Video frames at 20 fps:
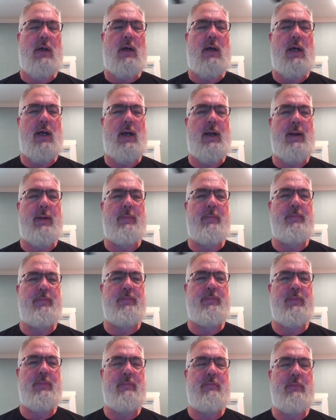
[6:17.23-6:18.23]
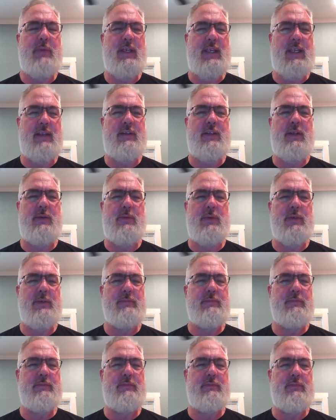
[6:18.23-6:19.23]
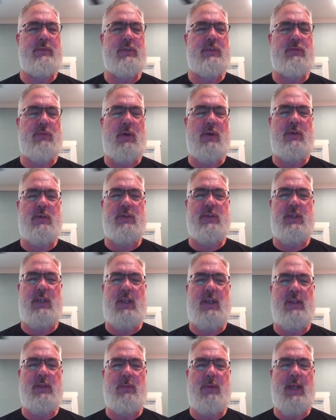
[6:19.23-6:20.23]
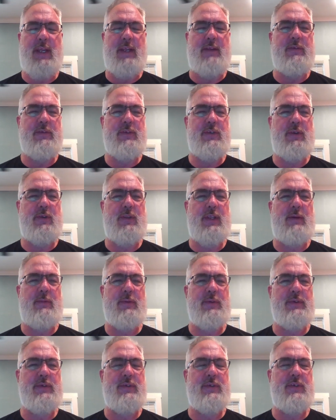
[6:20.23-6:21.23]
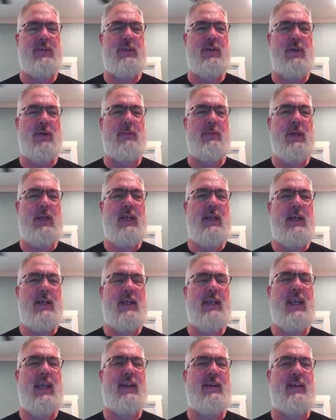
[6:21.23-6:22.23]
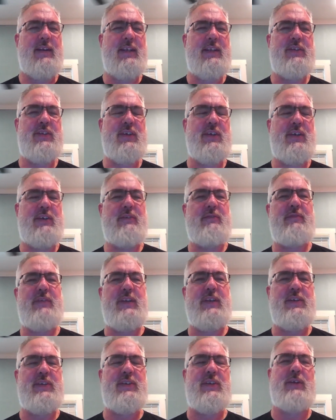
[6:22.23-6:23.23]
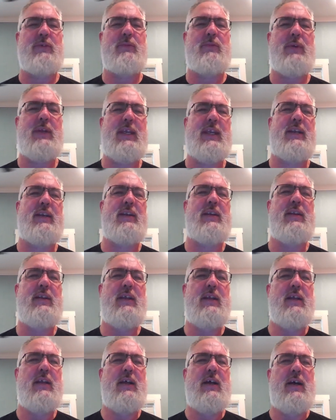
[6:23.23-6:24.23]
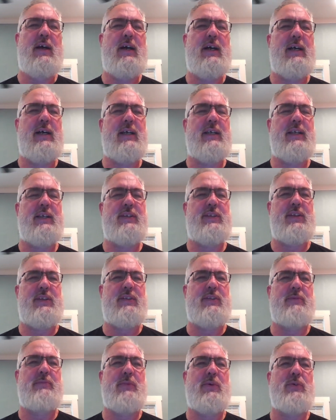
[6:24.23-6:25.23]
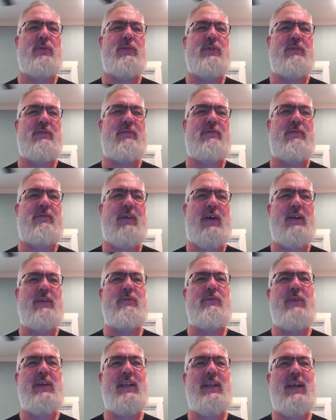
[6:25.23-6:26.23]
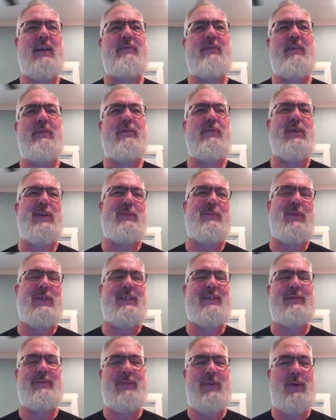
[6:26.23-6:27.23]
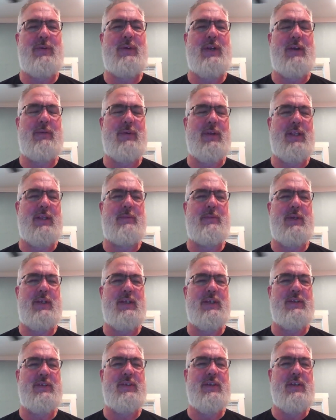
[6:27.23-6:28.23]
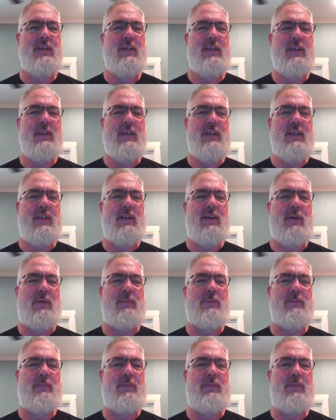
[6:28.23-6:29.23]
But yeah, there were struggles along the way. So that was, again, it's a convincing read. Is it the most fun read I've ever had? Well, no, not really, because you know